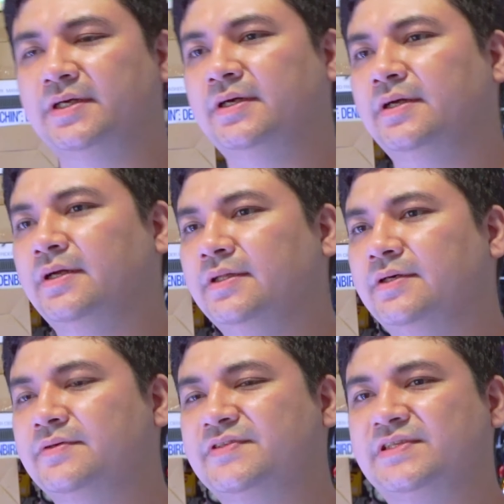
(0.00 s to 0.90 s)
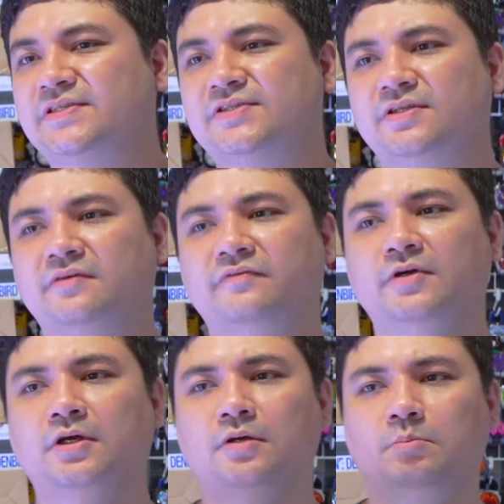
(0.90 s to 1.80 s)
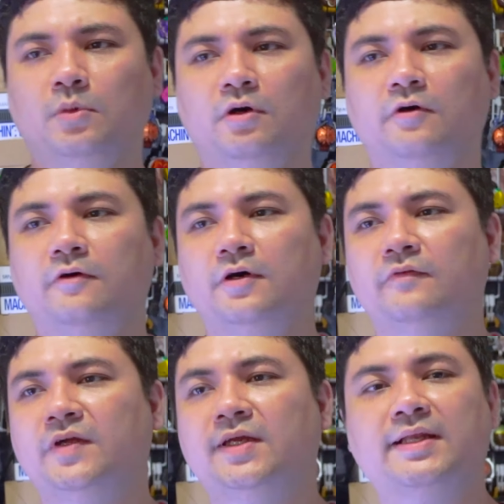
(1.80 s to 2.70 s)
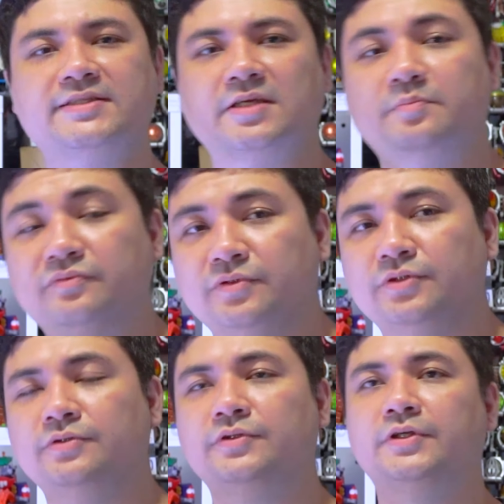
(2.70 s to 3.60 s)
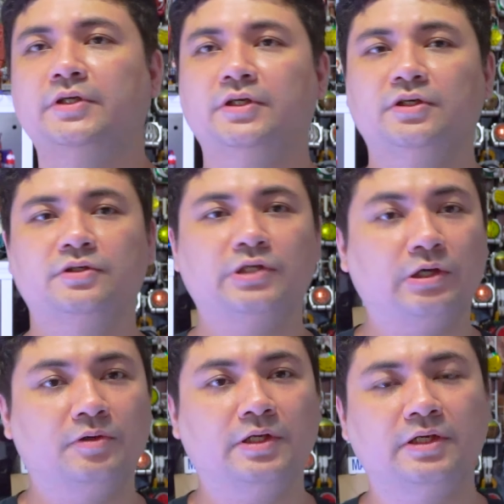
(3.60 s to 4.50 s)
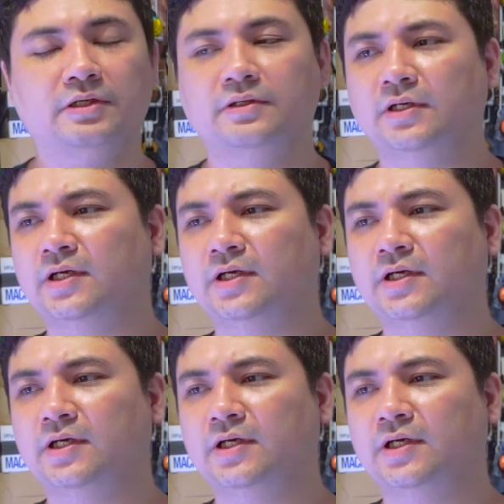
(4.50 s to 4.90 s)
There was this sort of more of a classic brewed cola.